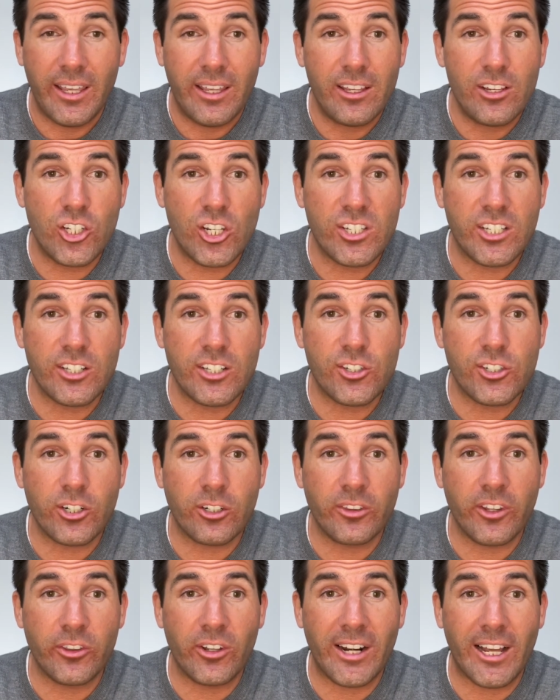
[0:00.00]
she's
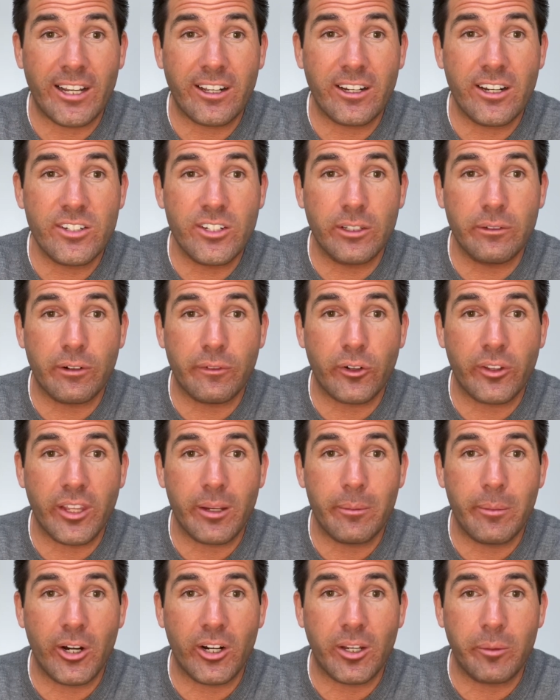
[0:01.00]
concerned that they're not going to deliver for the
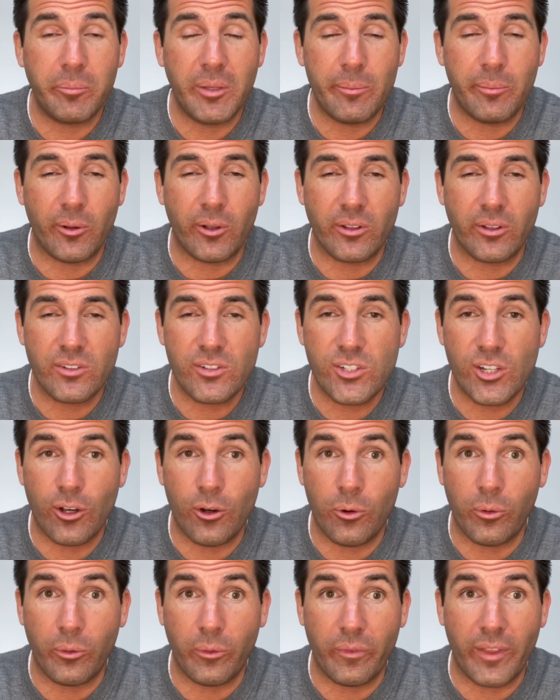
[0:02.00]
American people.
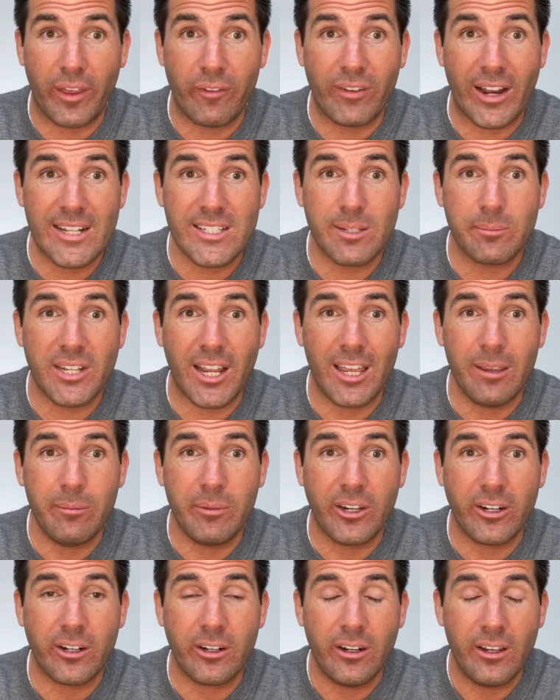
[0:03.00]
So they've got some time
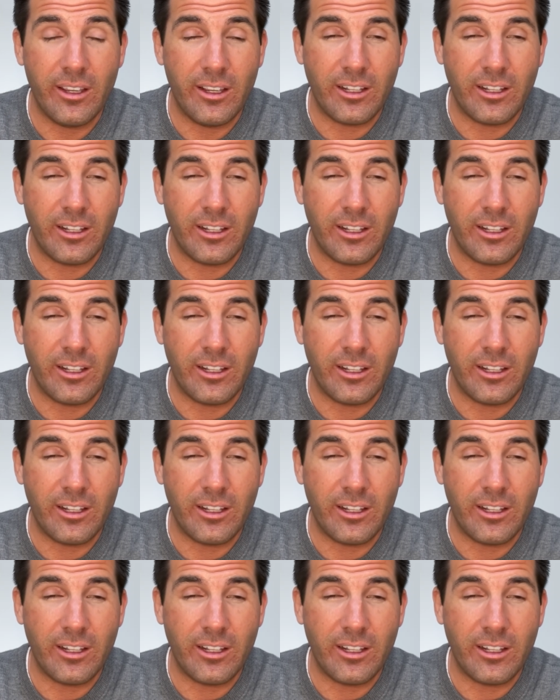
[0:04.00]
here.